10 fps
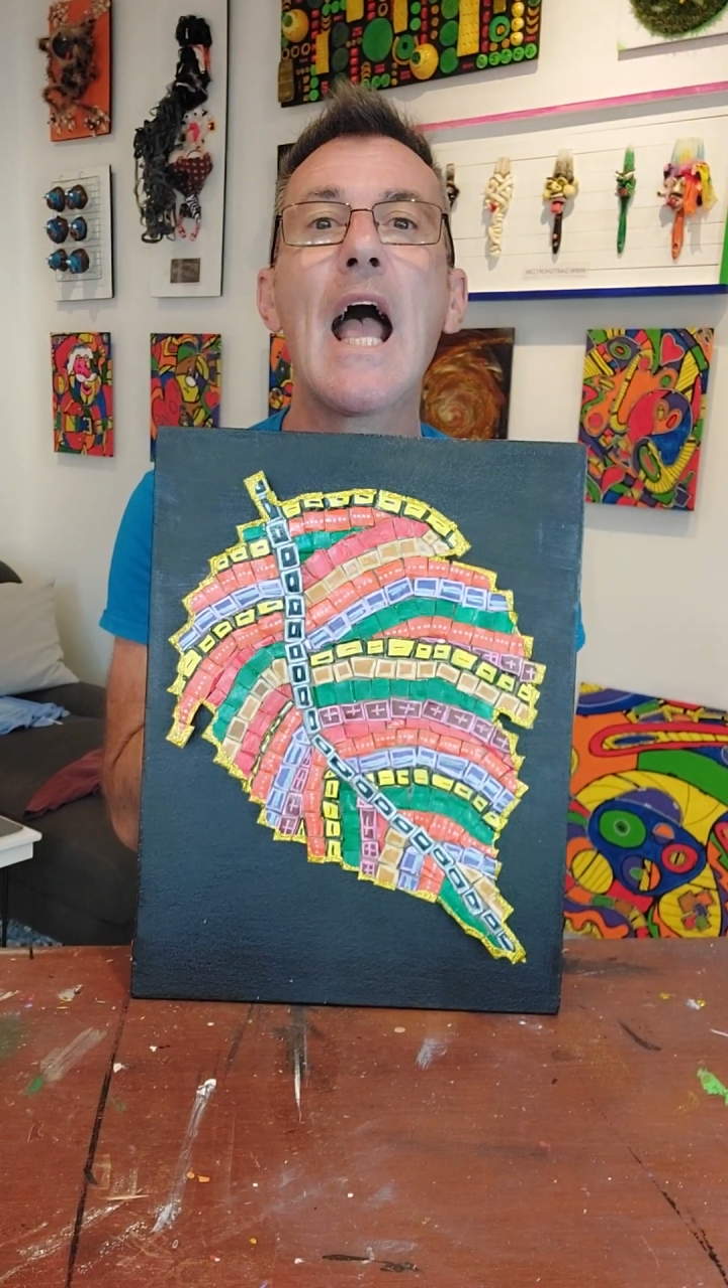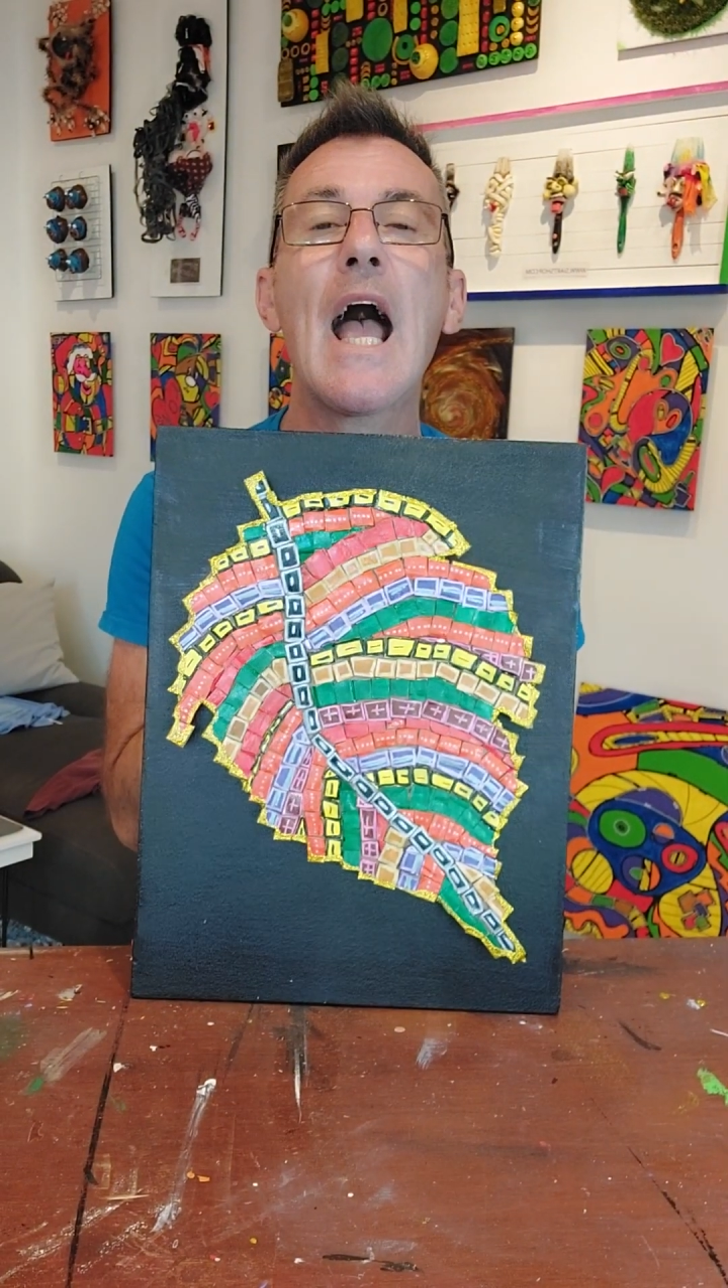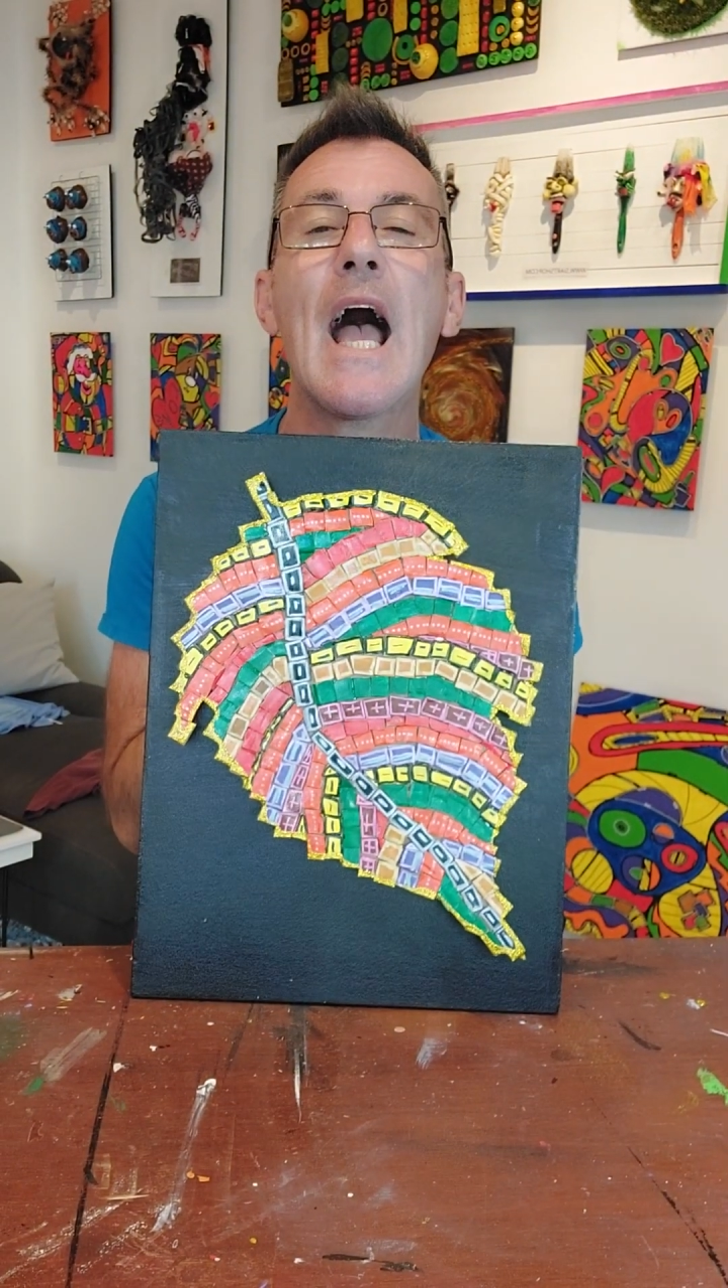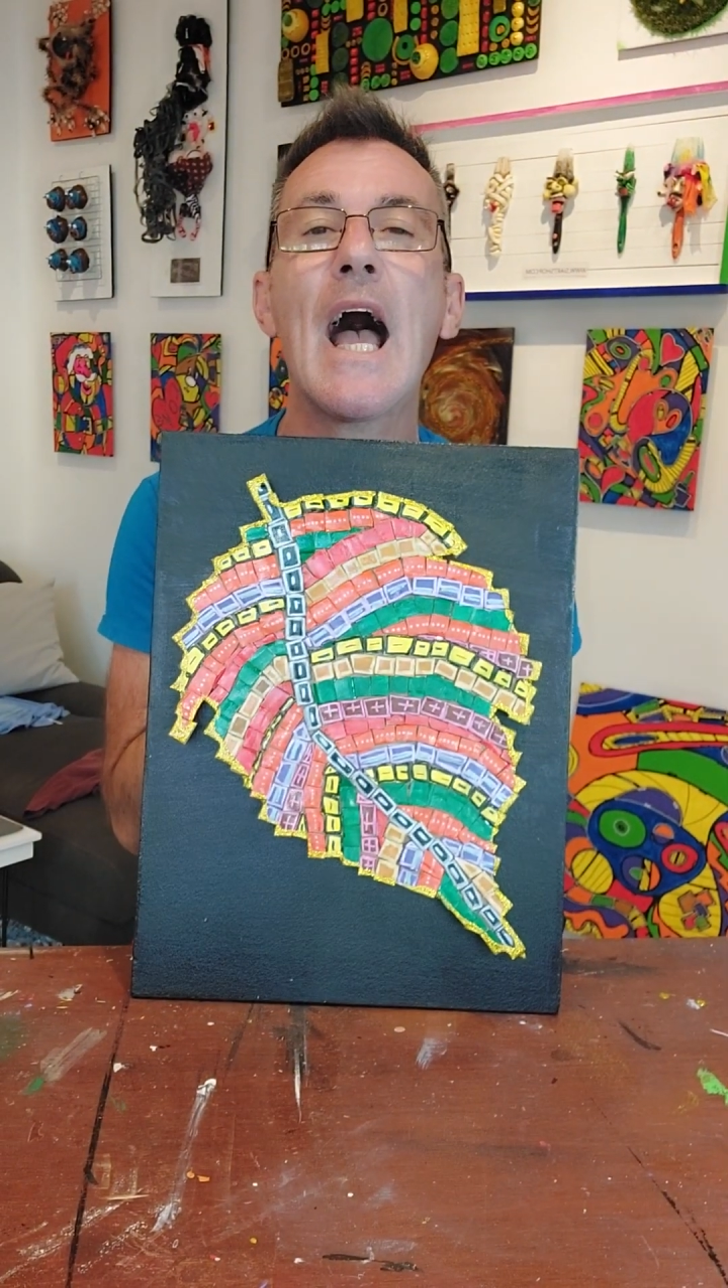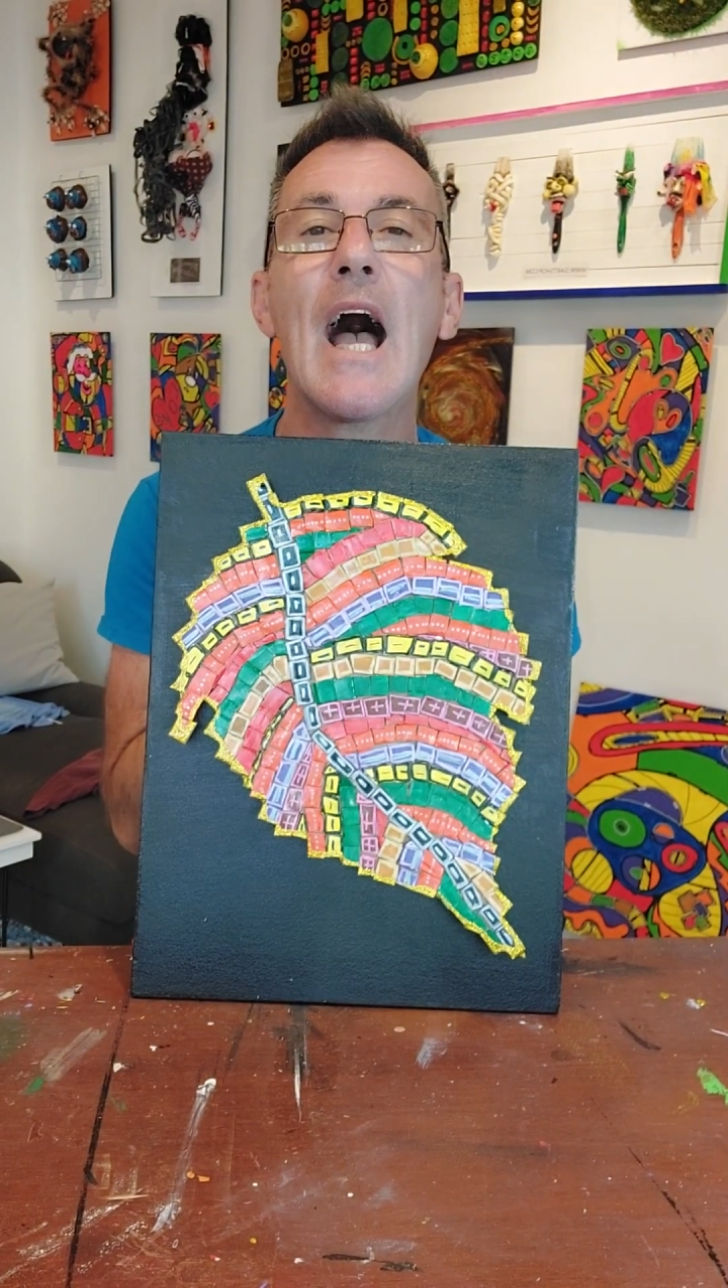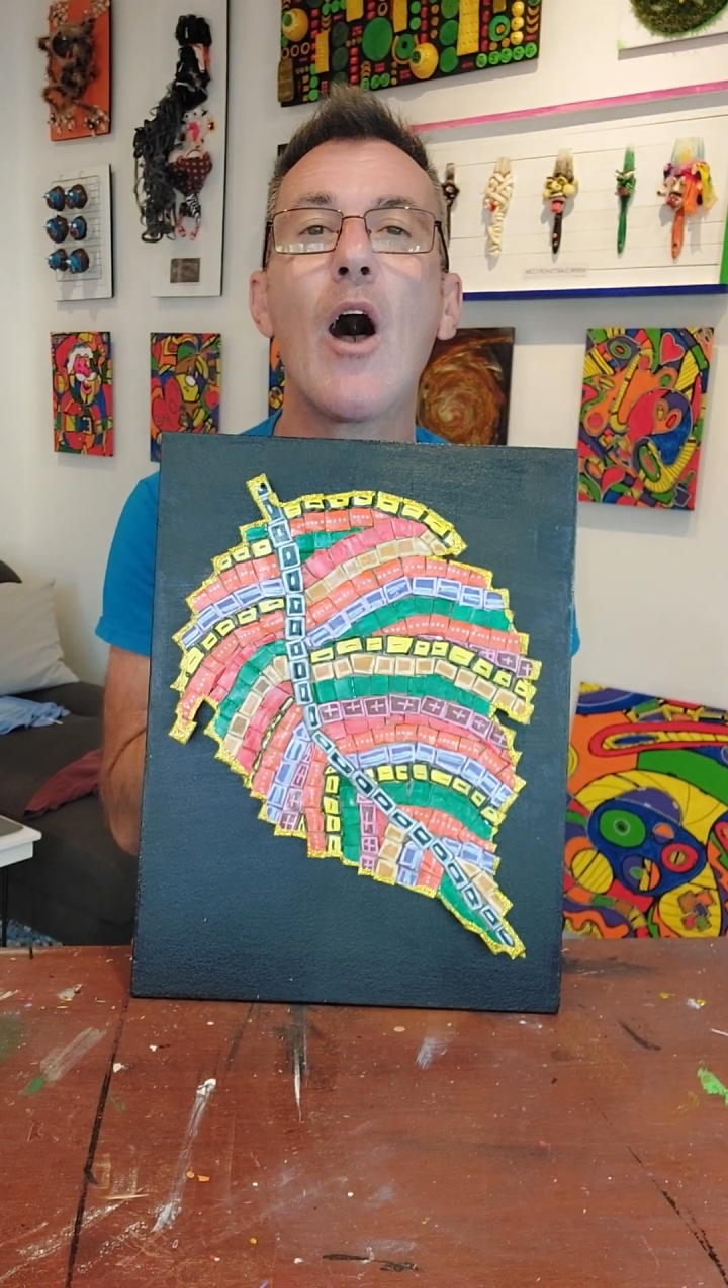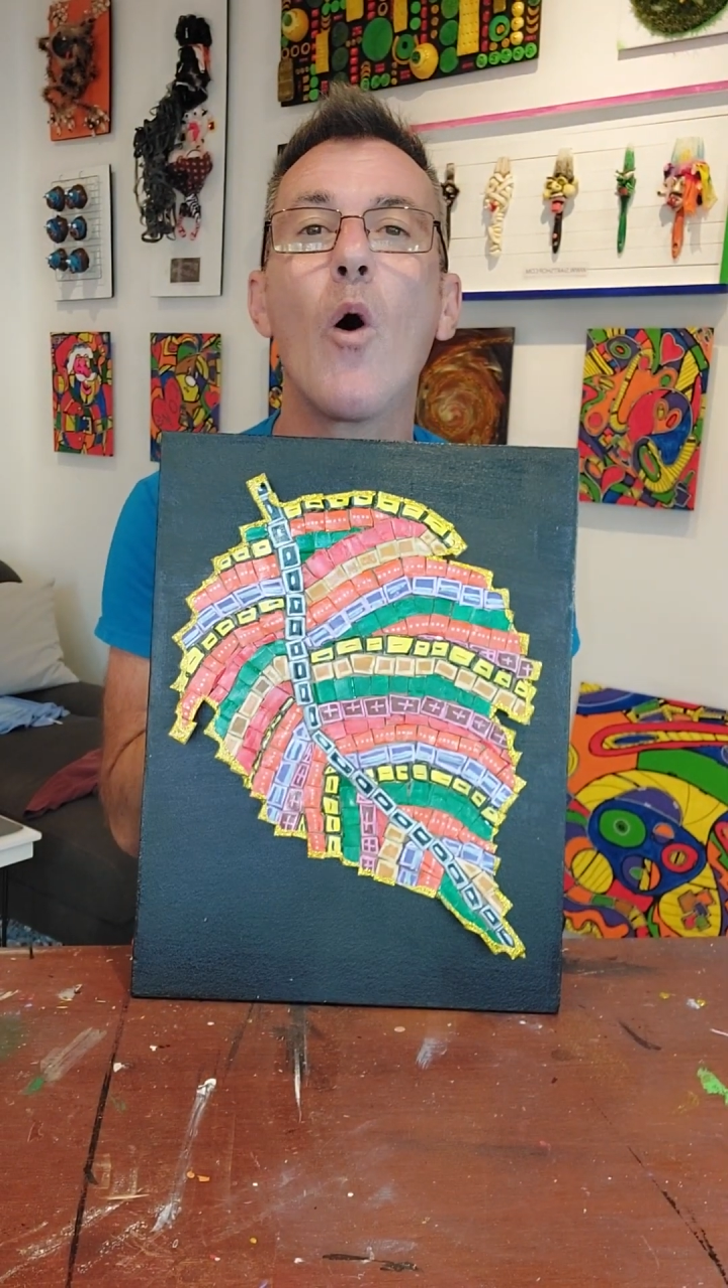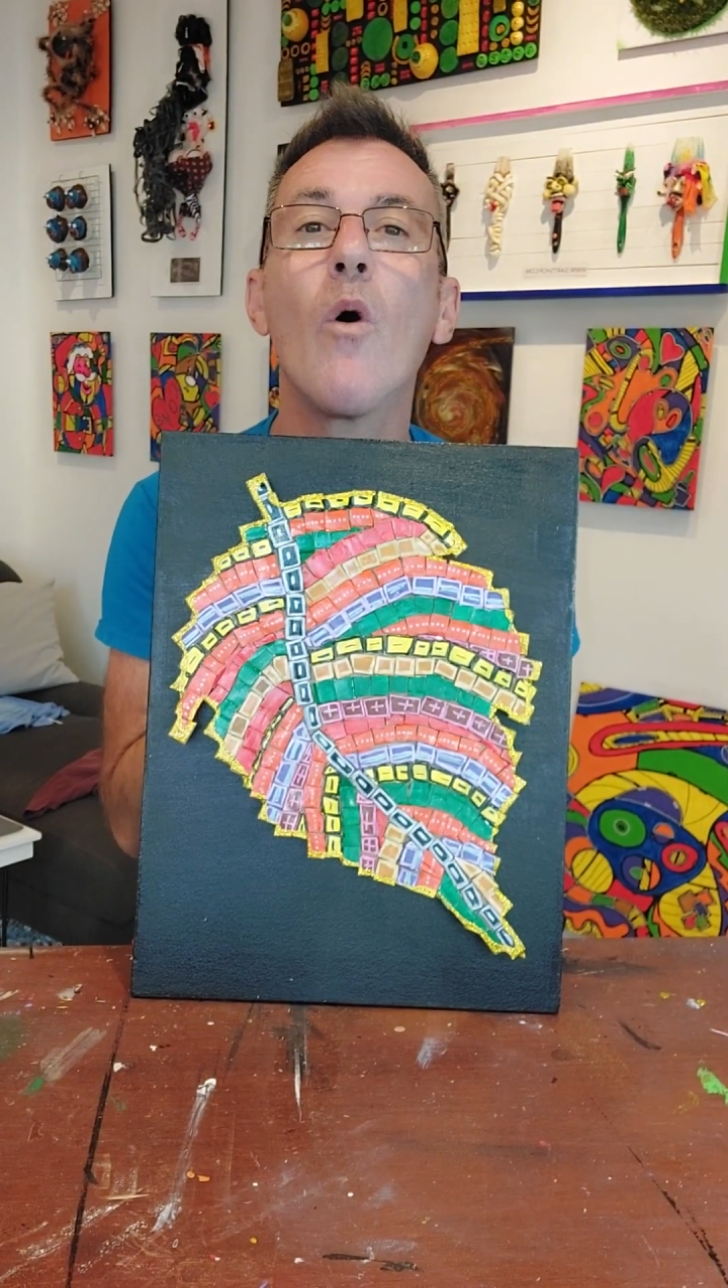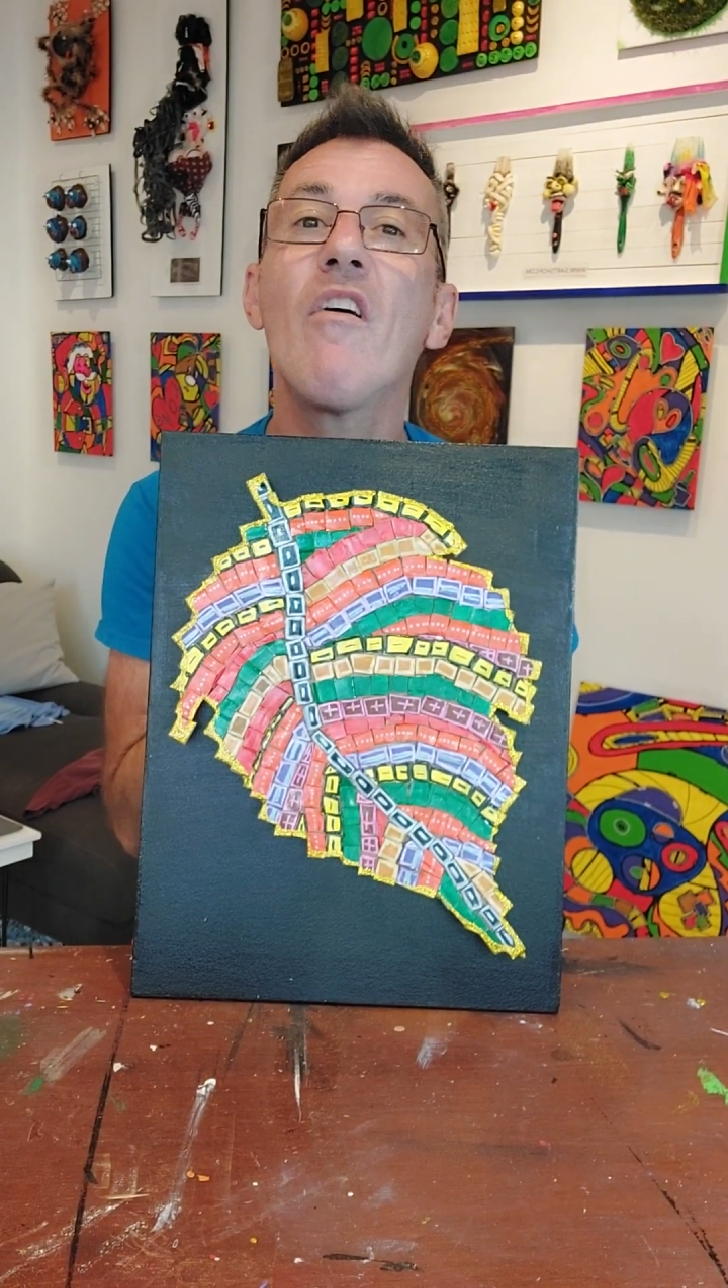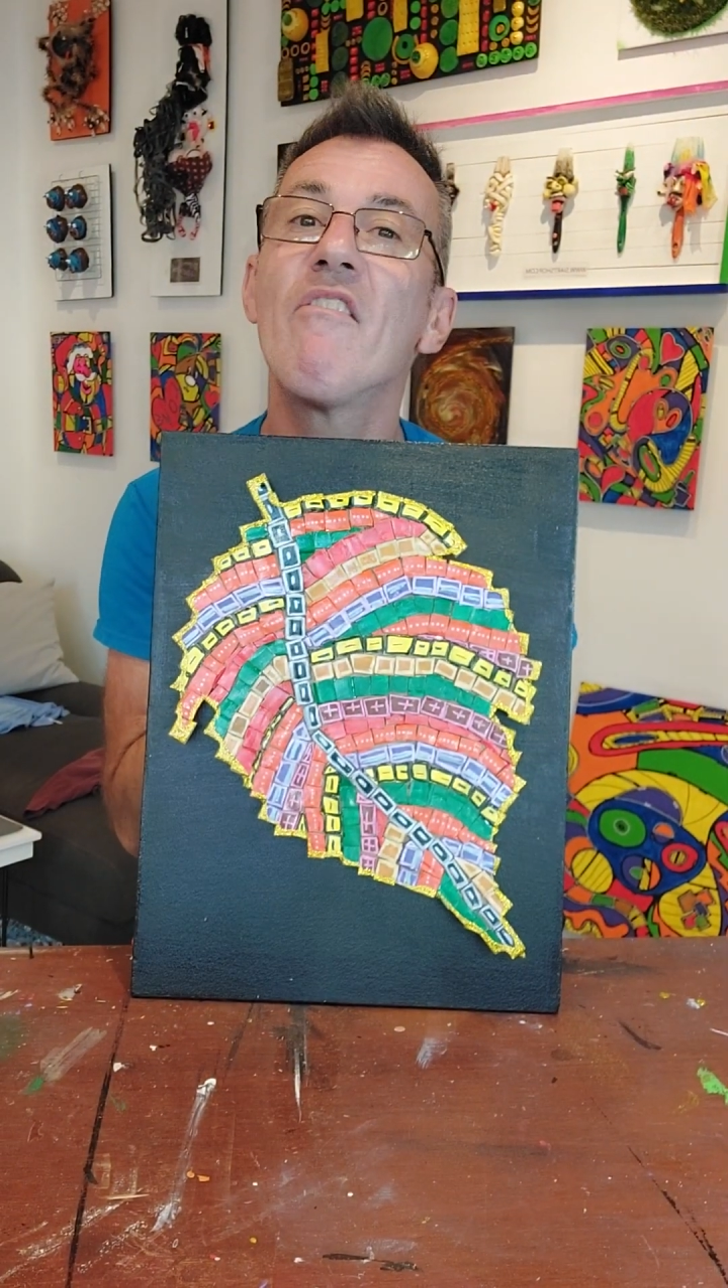
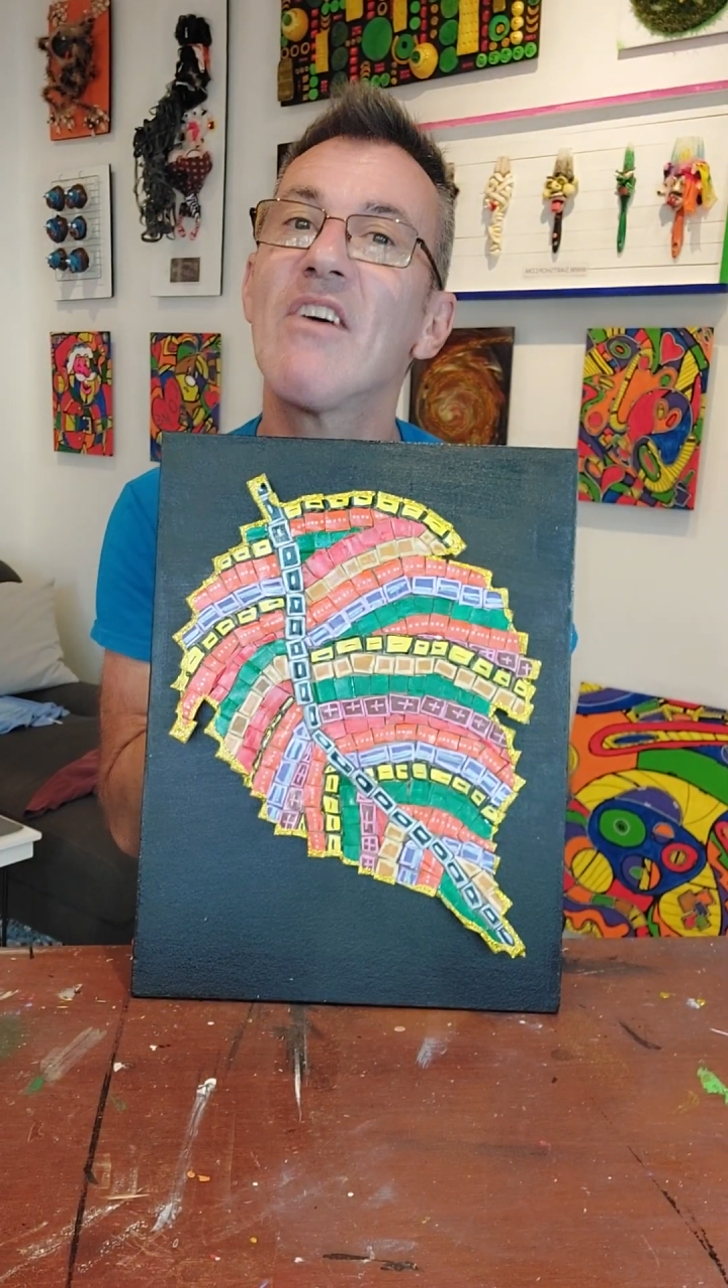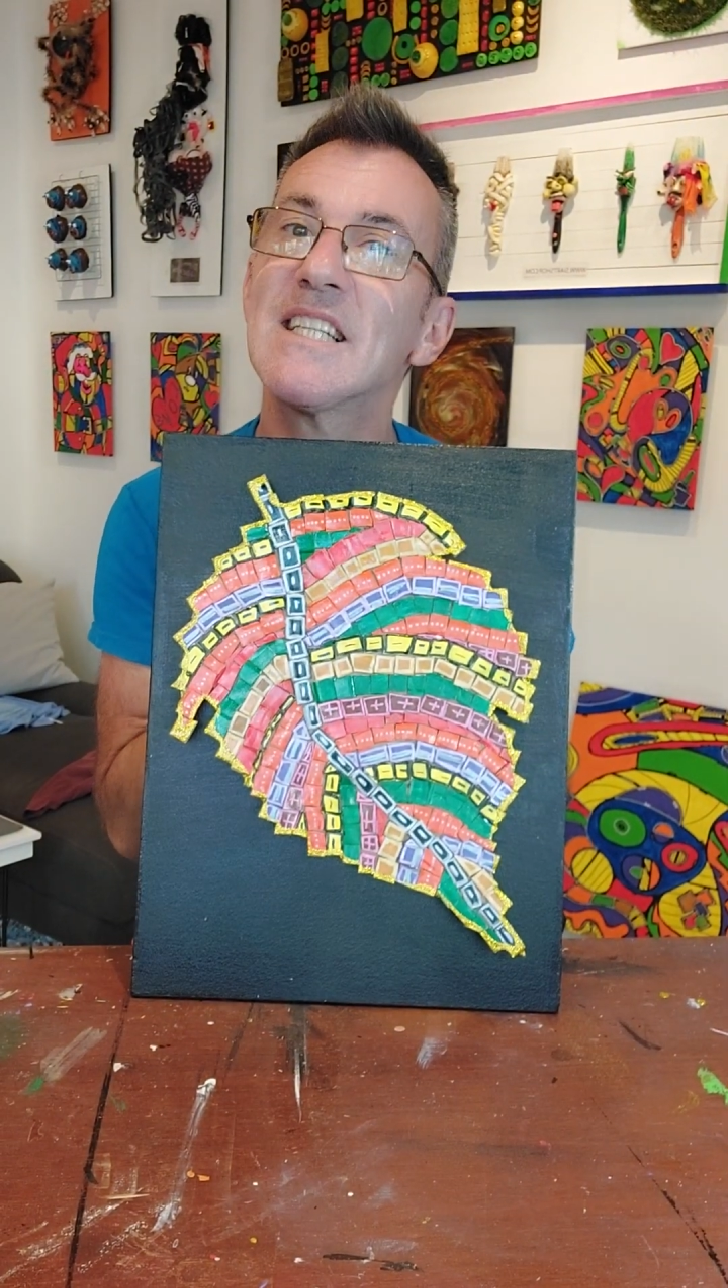How